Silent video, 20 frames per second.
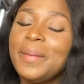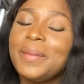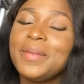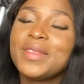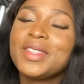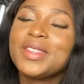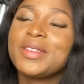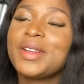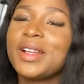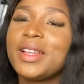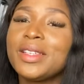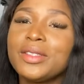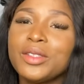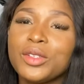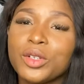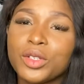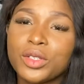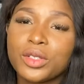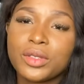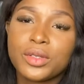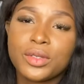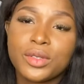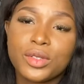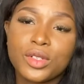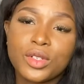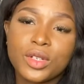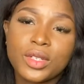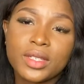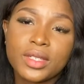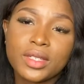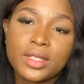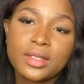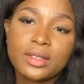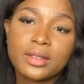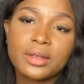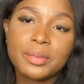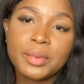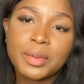Trying just